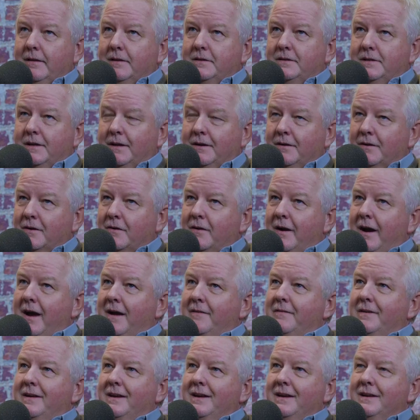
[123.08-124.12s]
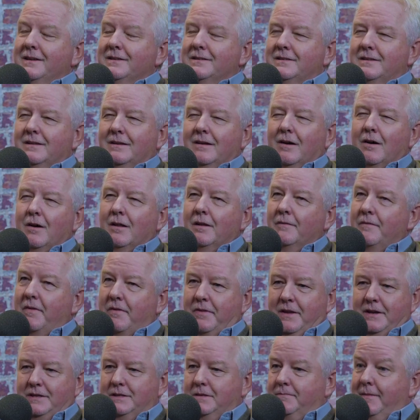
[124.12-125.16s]
center of gravities, all of the
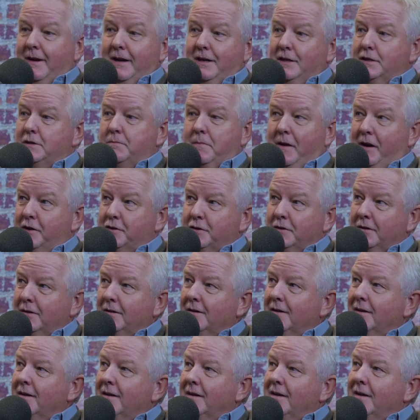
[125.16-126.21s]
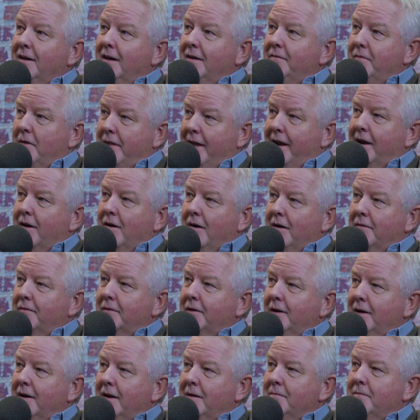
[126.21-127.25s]
things that make it special for that golf
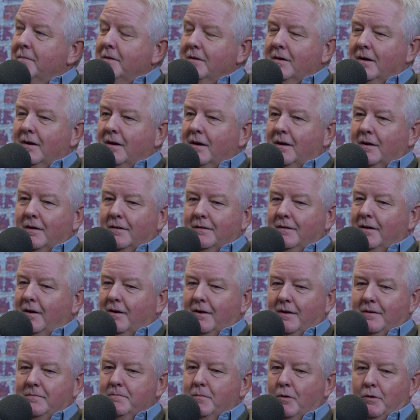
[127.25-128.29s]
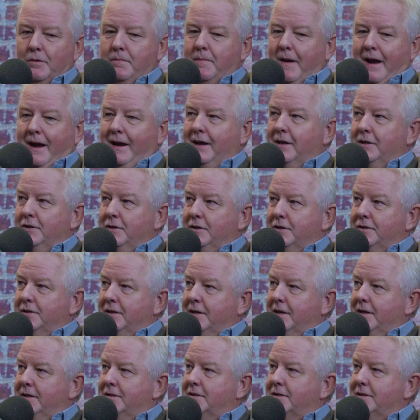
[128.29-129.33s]
club are in both packages.
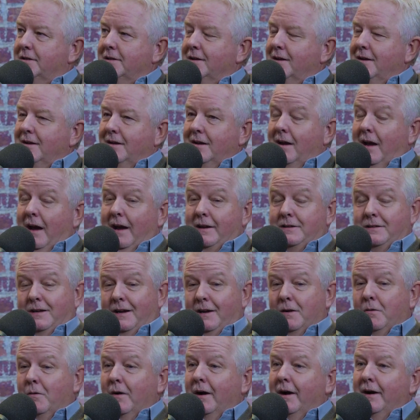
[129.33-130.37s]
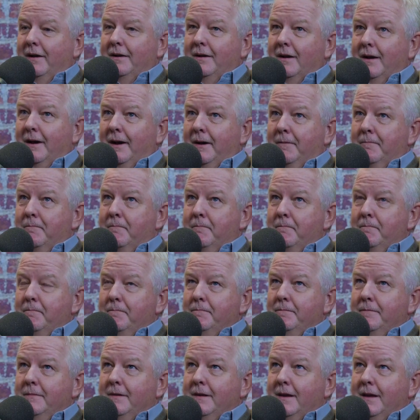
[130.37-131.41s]
And I'll tell you what,
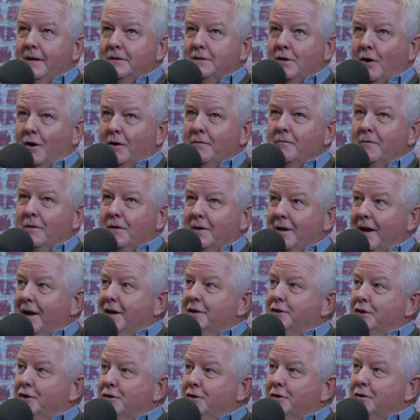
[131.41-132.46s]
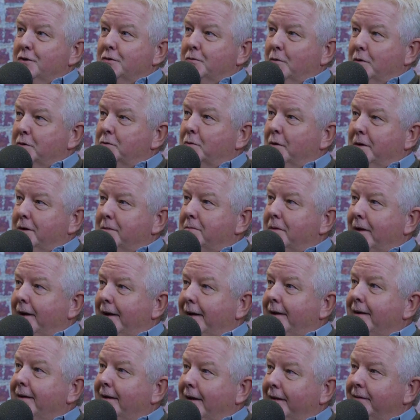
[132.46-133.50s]
it's hard for the guys to choose which one to
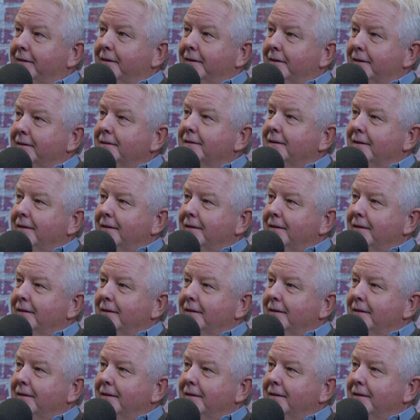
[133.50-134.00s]
play out there.